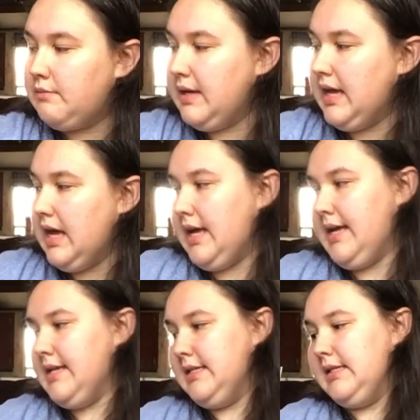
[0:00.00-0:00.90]

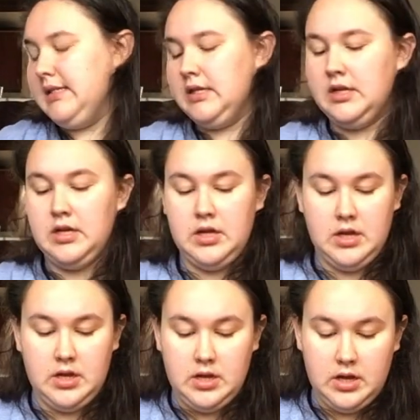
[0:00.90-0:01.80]
because
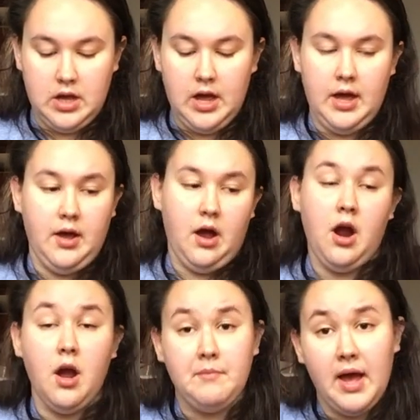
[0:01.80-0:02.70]
uh,
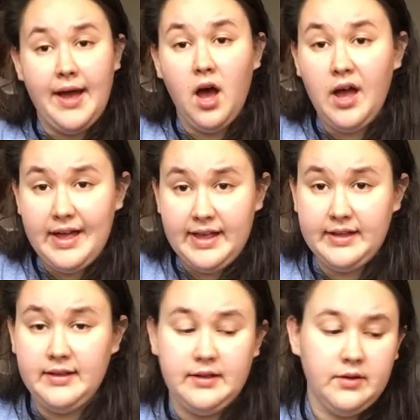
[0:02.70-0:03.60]
our, my aunt,
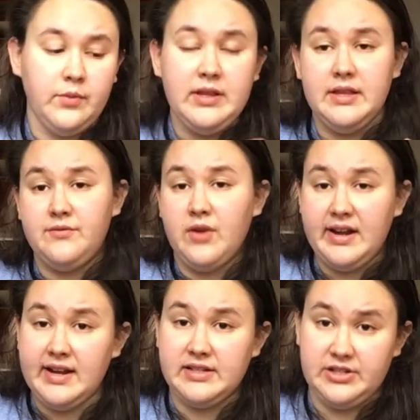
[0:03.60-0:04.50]
we lived right
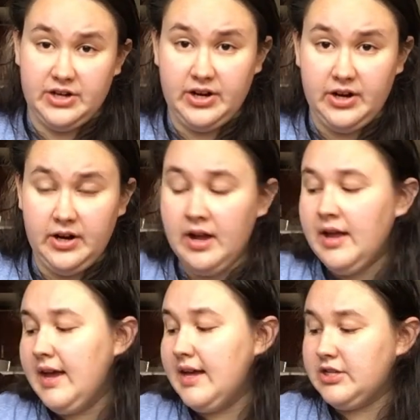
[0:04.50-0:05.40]
next to her,
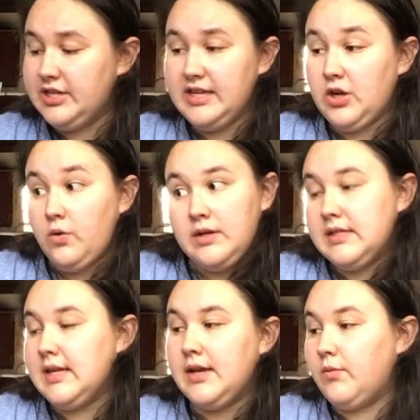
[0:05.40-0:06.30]
and she told
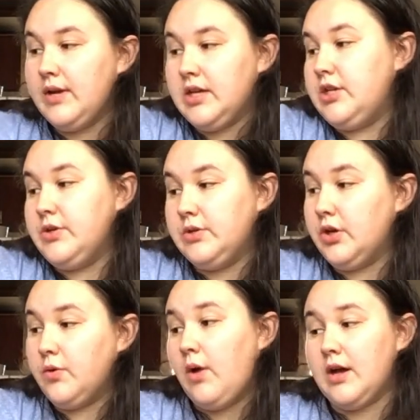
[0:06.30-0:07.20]
us like we could use
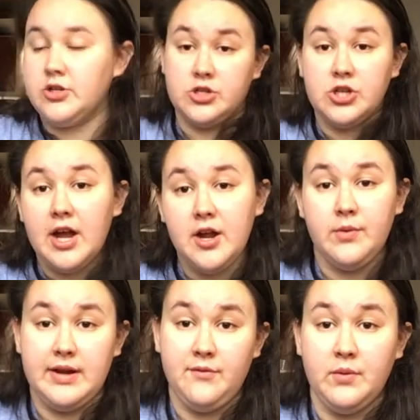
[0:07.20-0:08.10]
her washer and dryer
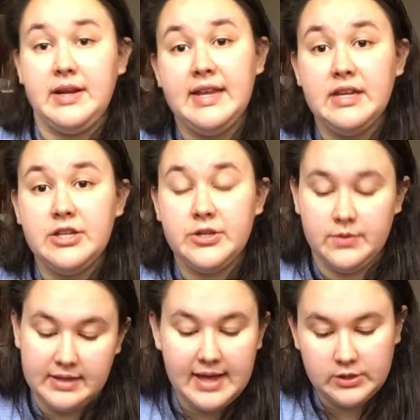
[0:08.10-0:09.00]
whenever we needed to
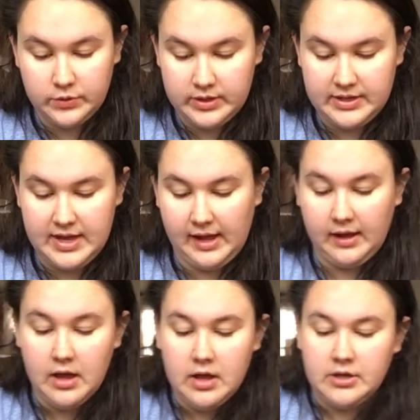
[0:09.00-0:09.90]
and that sort of thing.
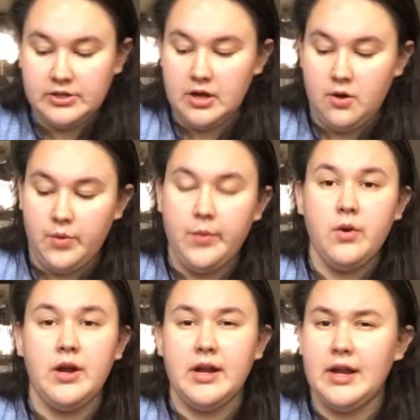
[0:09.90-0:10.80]
So we
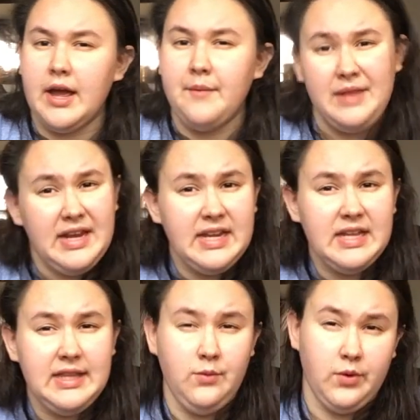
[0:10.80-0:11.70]
weren't
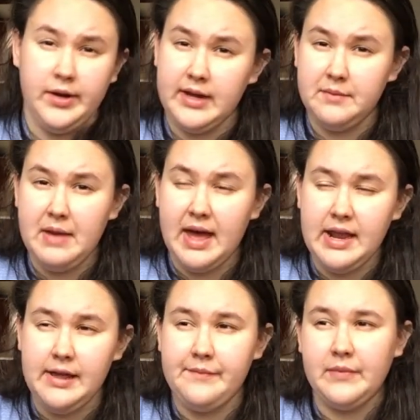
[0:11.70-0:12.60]
immediately worried about
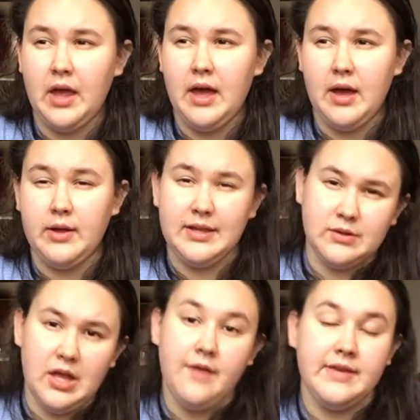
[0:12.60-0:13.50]
it. Uh, it
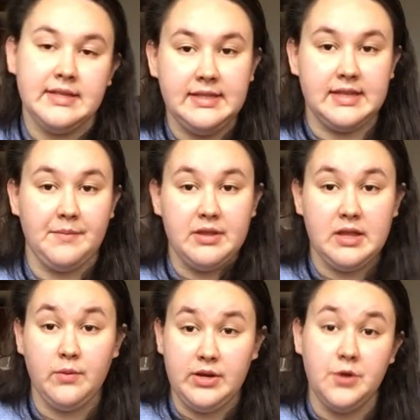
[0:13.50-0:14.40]
was obviously something
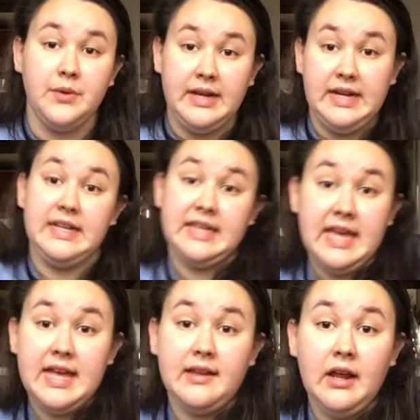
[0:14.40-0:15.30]
that we knew we needed to
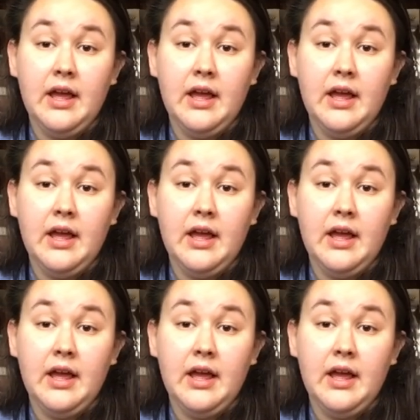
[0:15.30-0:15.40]
get,